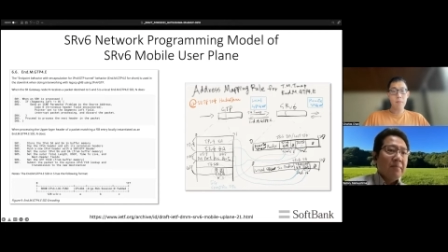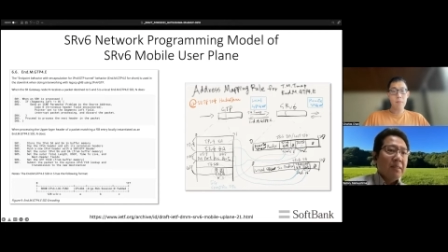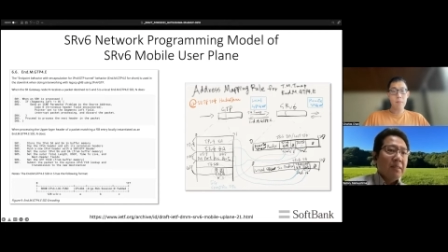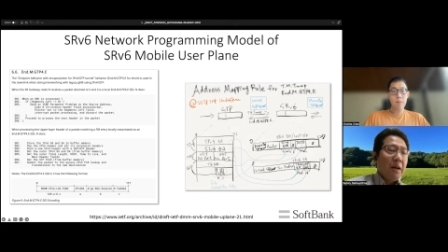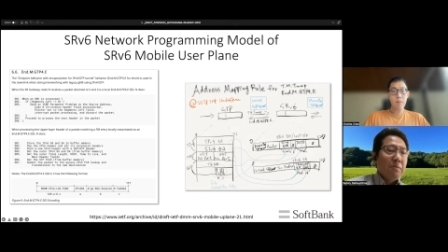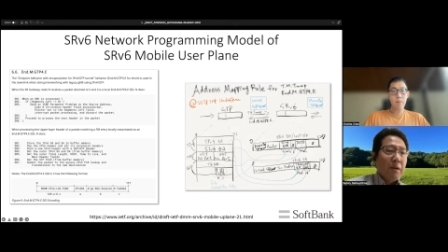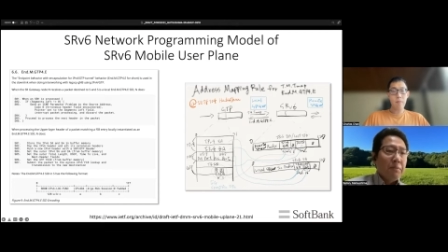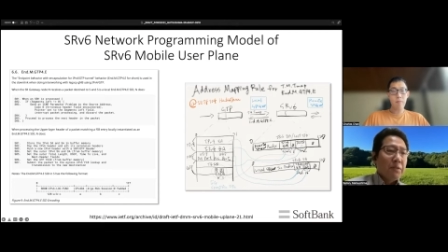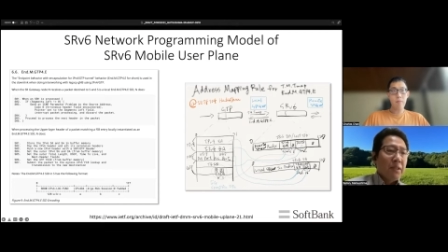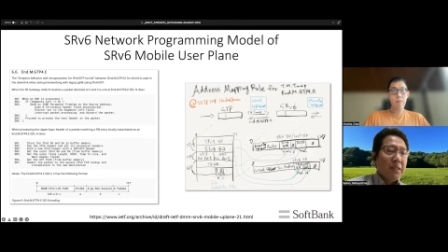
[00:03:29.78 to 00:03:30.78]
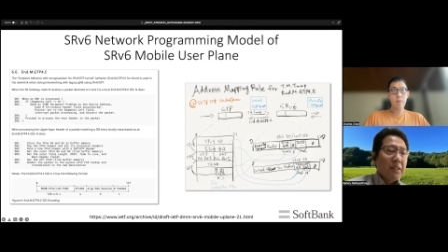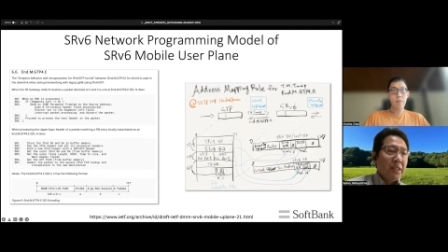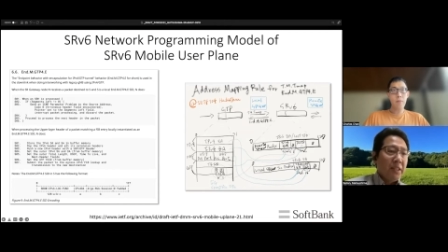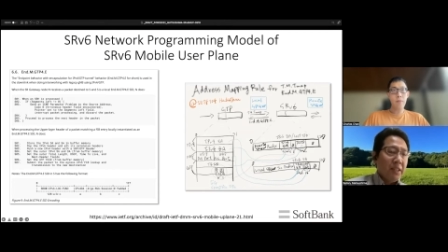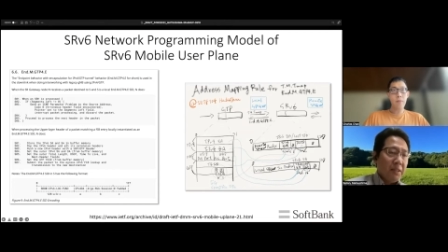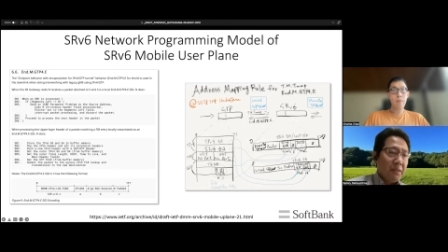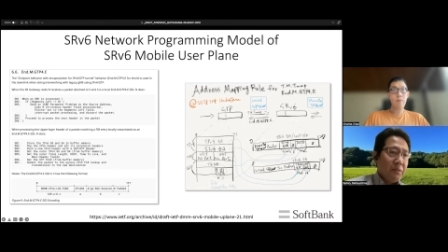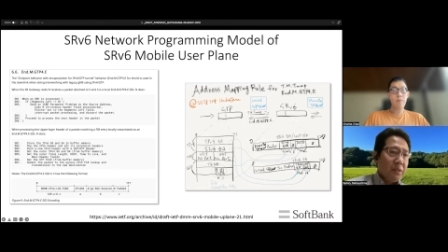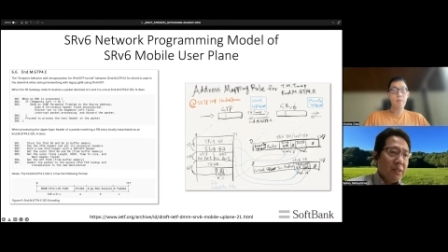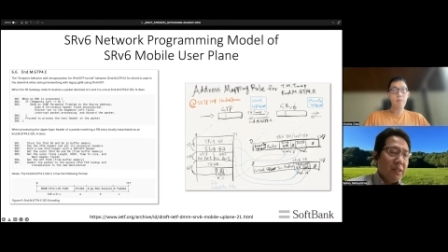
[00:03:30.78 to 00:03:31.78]
come up with the idea
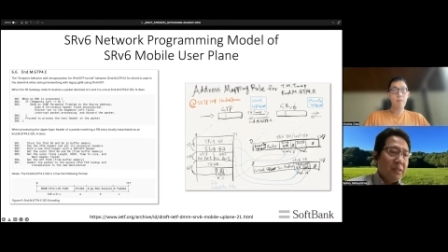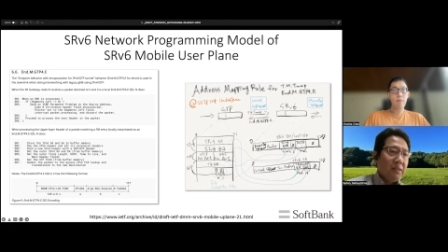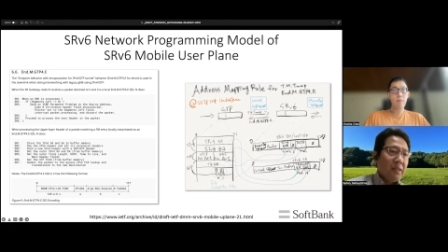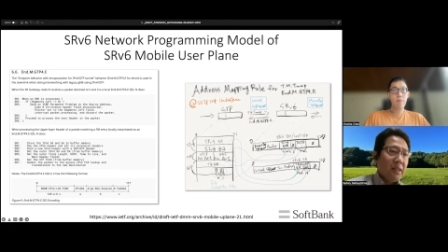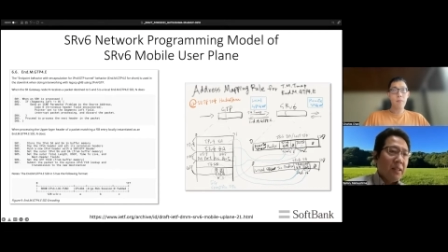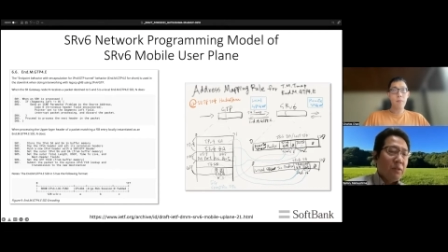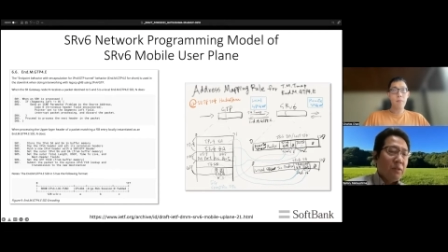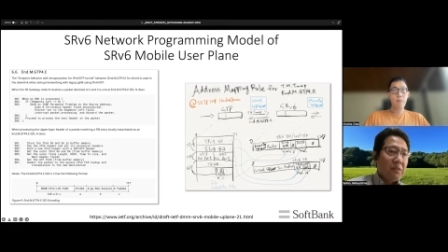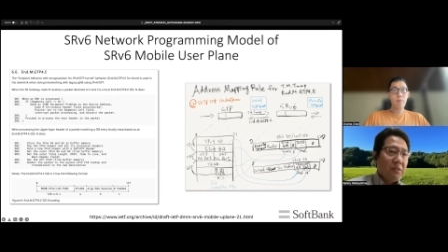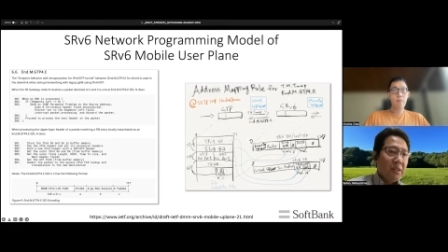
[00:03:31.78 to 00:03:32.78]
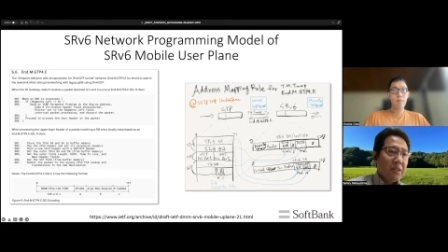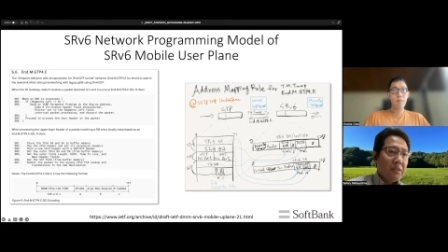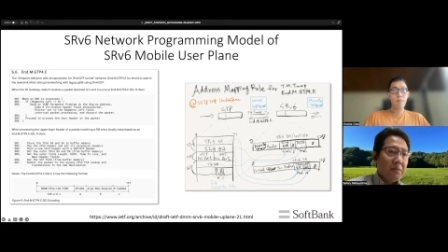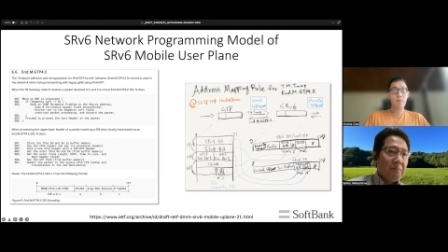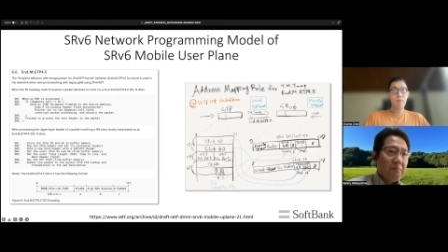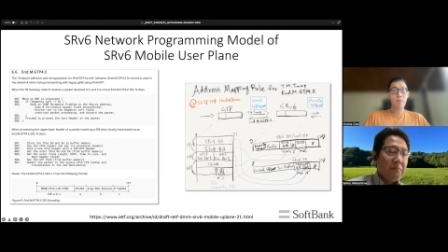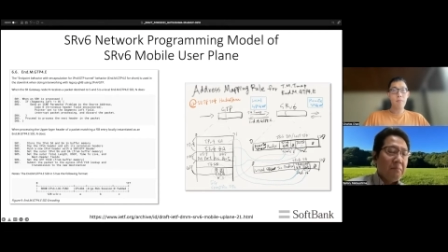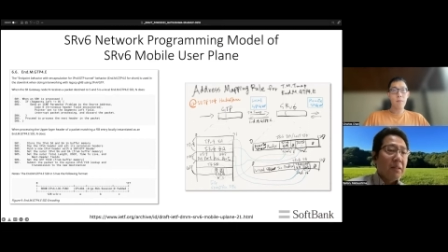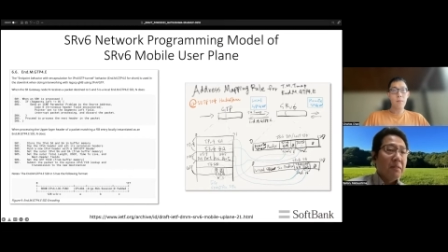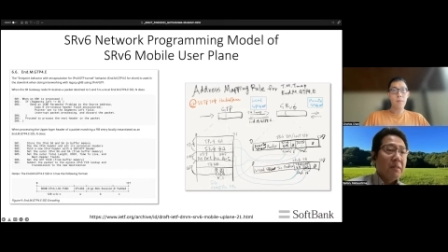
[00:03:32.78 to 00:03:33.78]
for this translation.
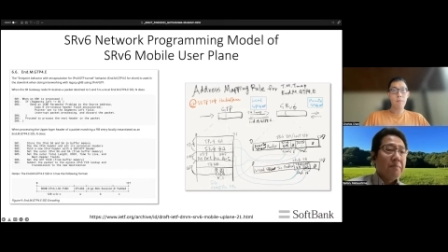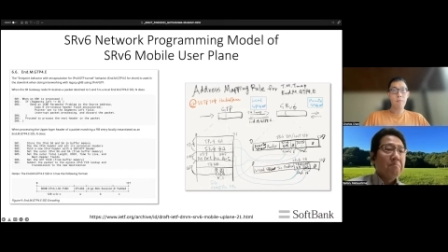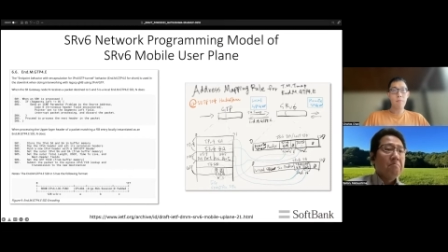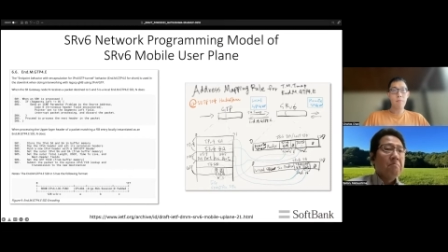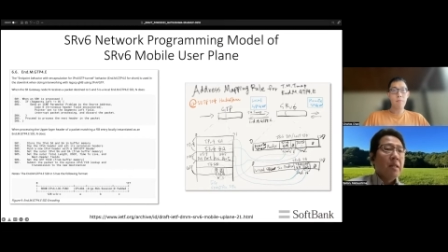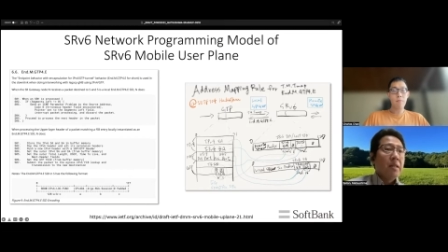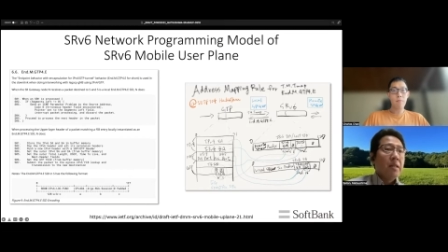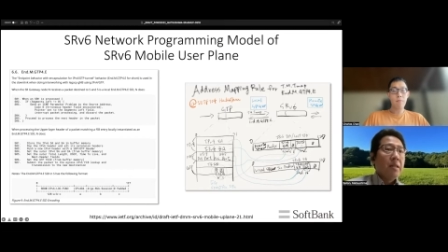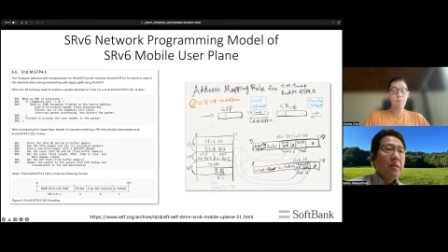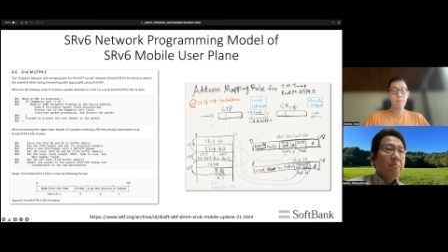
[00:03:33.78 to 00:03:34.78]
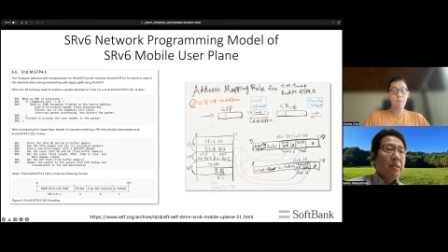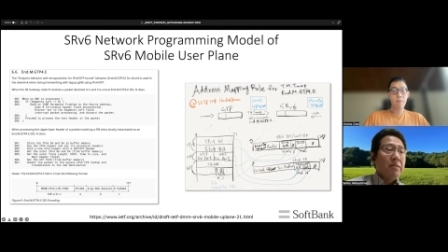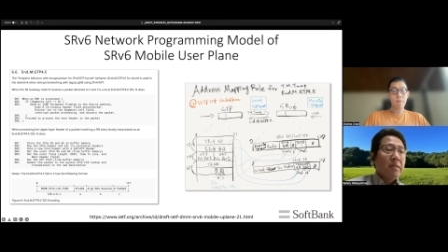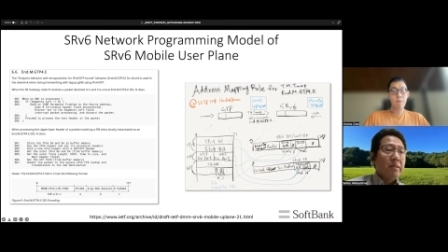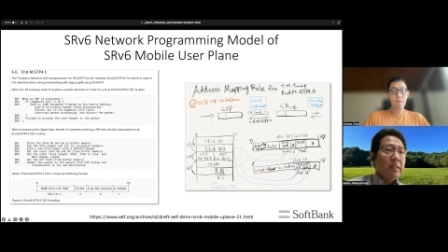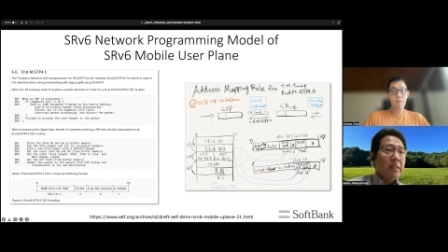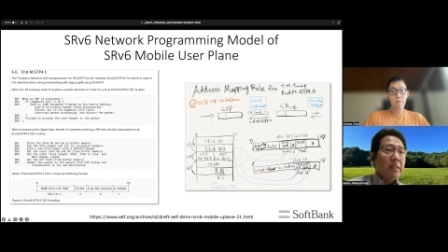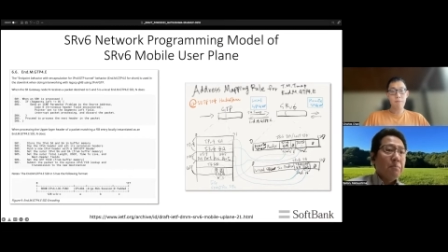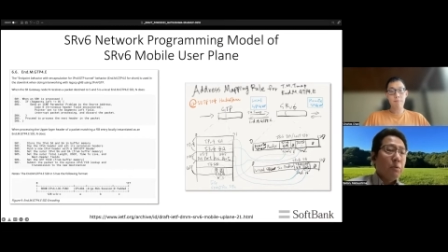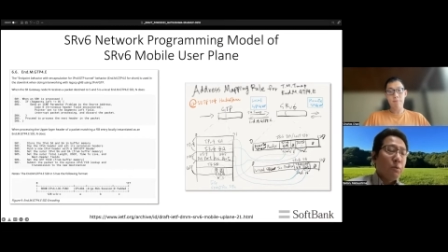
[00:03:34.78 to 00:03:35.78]
But
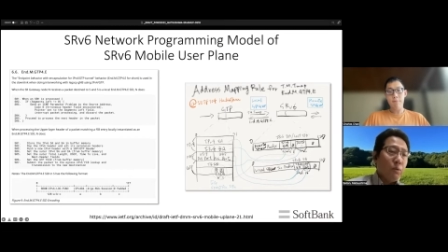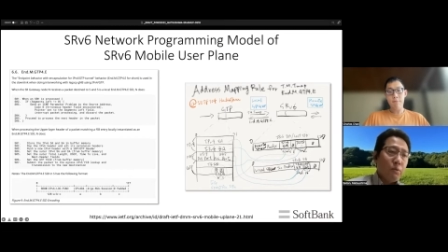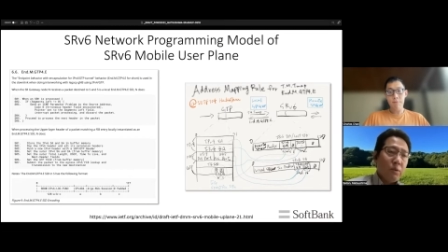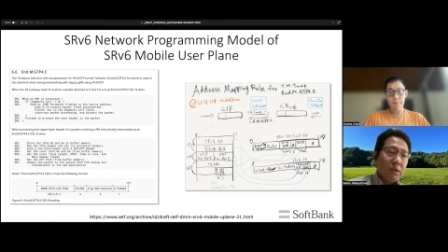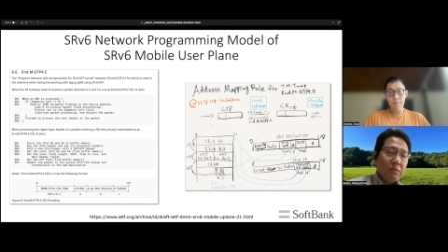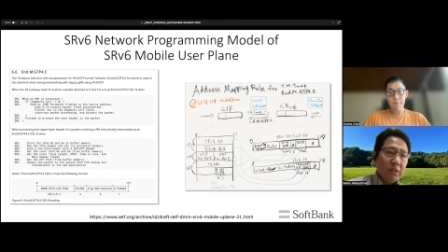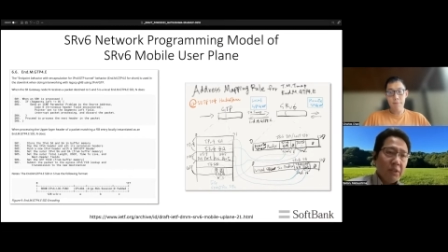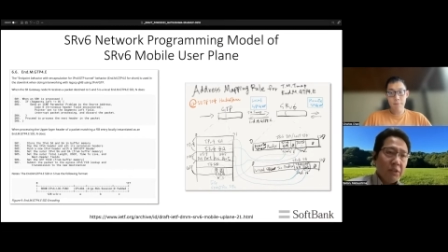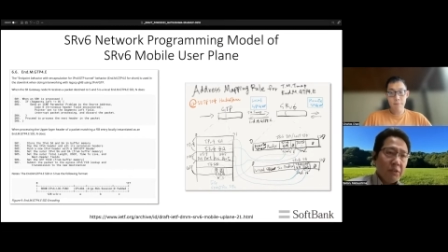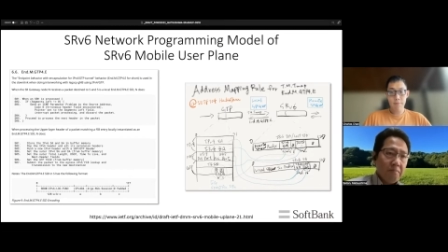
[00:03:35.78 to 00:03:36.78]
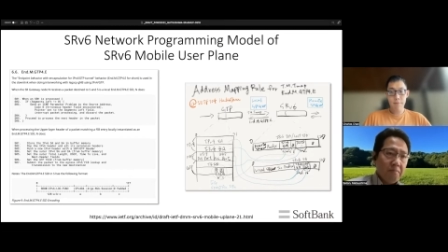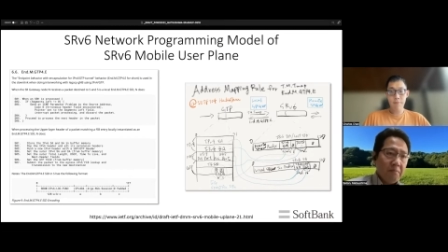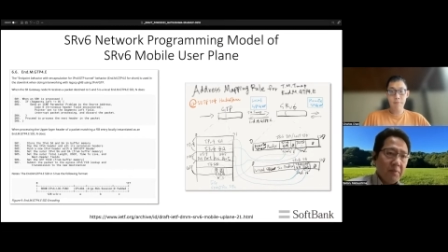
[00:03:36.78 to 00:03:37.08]
basically, protocol translation